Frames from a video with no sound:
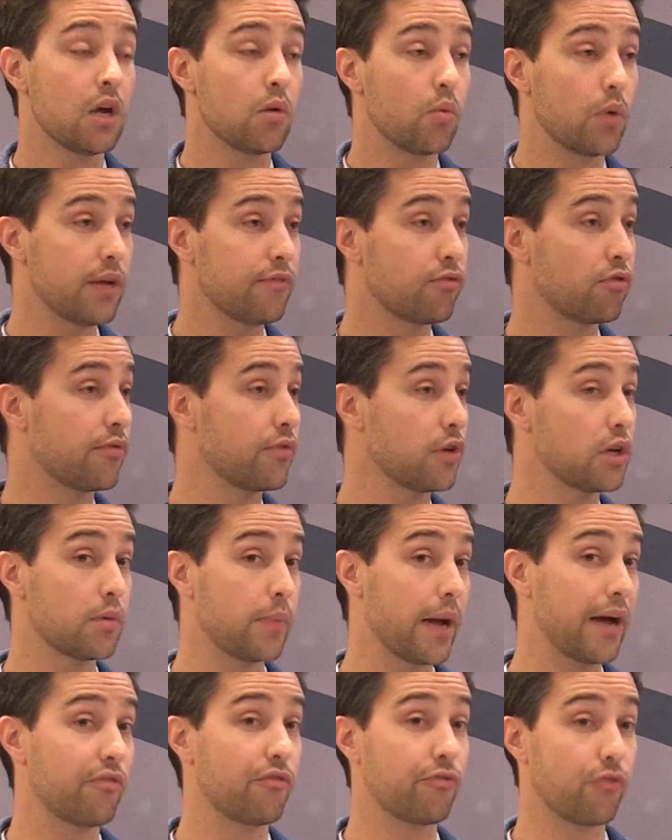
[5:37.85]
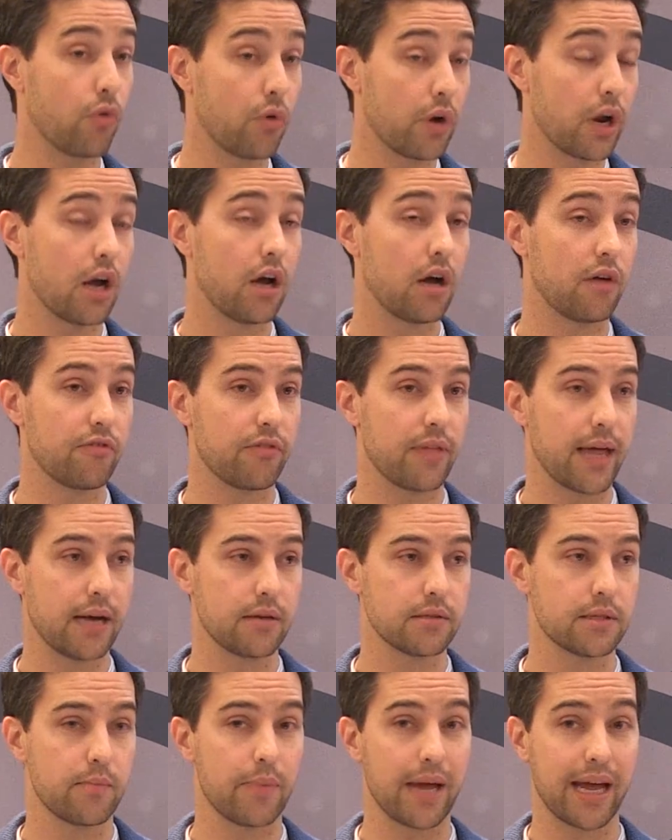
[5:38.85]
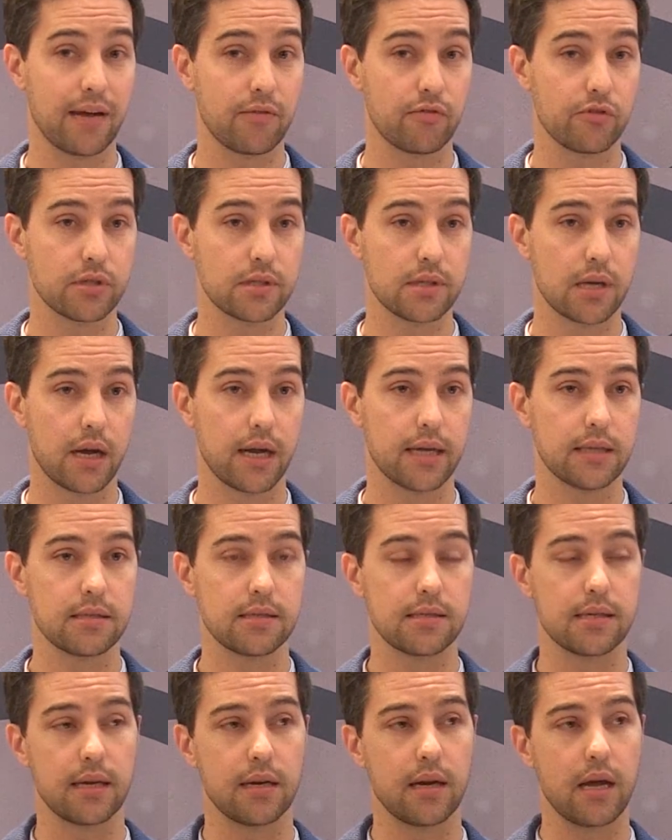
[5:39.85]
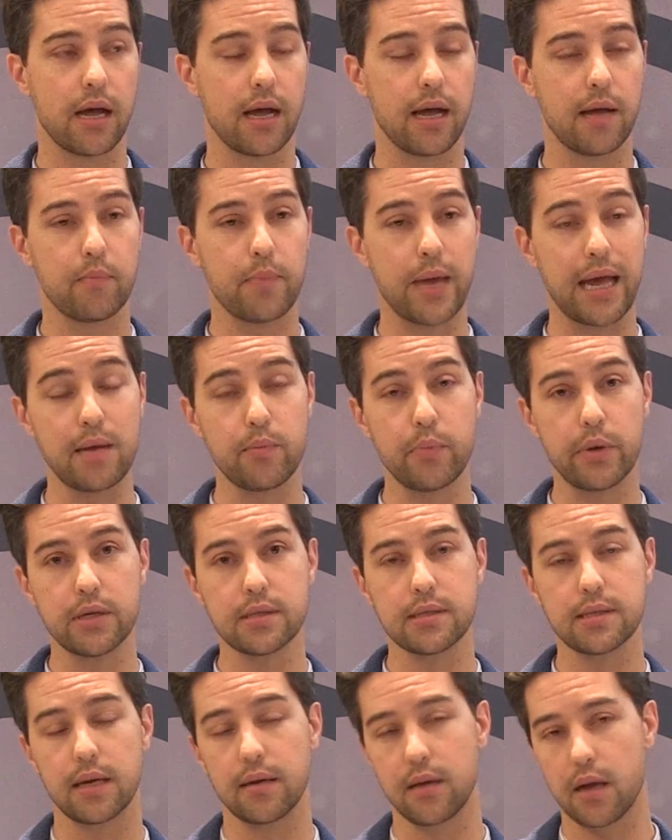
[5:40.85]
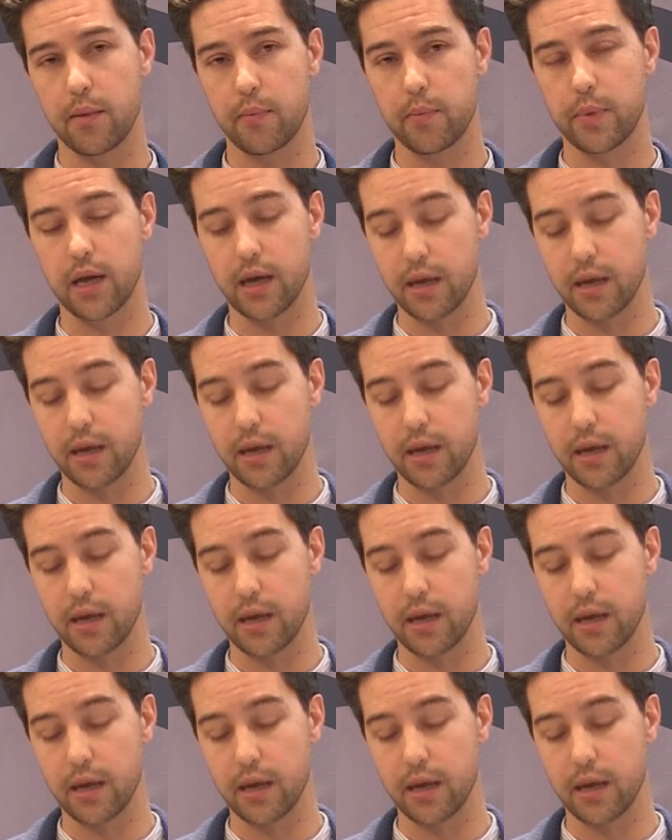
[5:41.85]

we've reviewed about four and a half thousand behavioural science and uh, papers, uh,